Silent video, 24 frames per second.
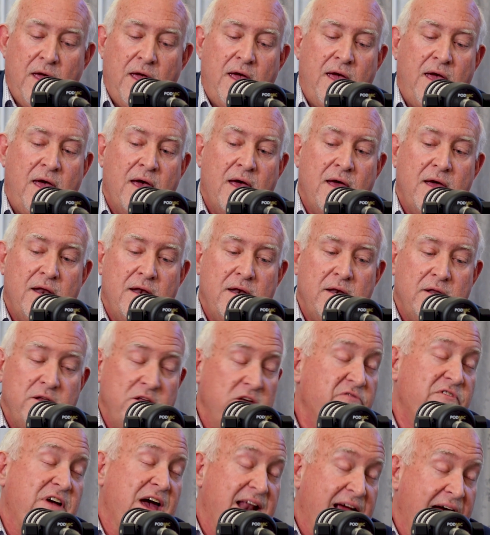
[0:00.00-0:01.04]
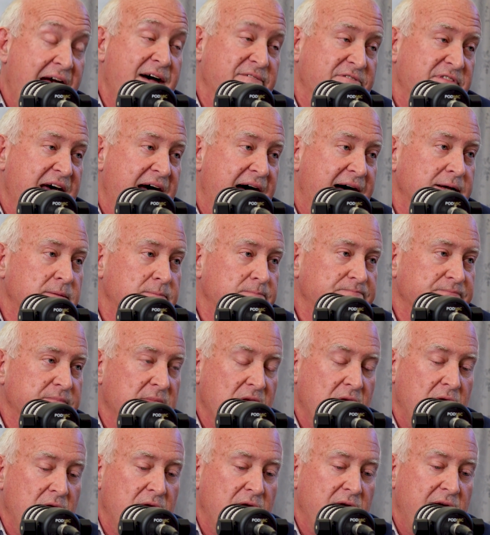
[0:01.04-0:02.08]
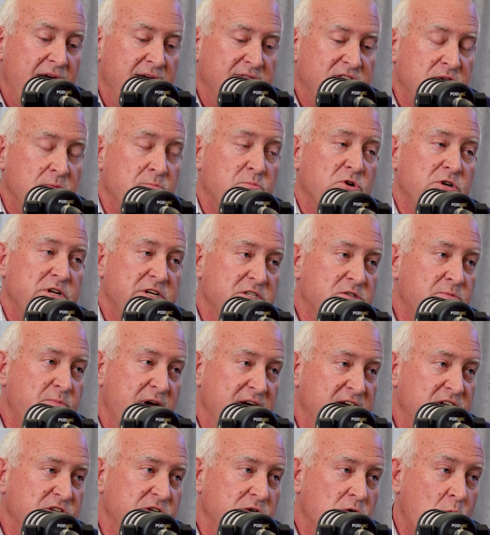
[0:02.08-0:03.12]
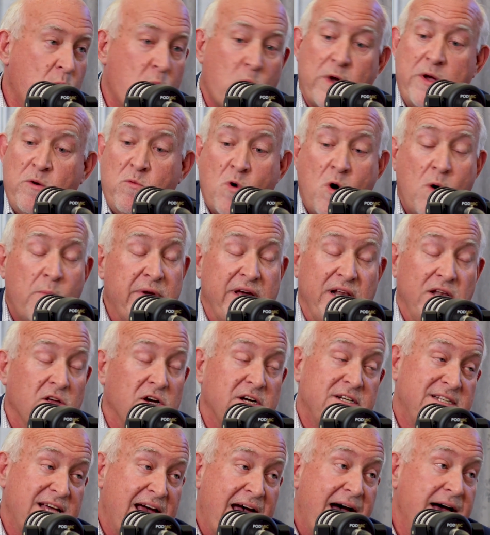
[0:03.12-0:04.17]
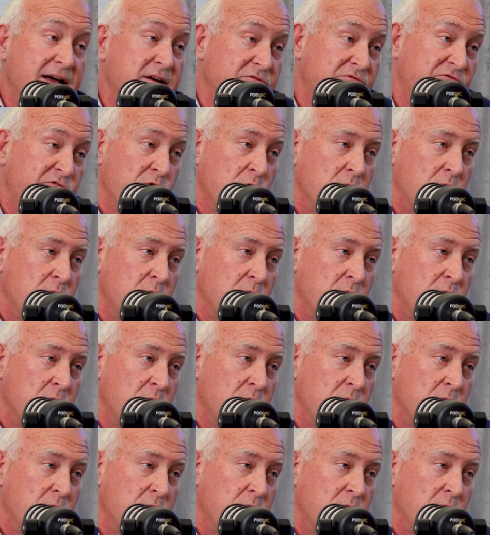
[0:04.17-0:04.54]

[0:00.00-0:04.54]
And you've got to have that, have some participation, or we won't be looked at for.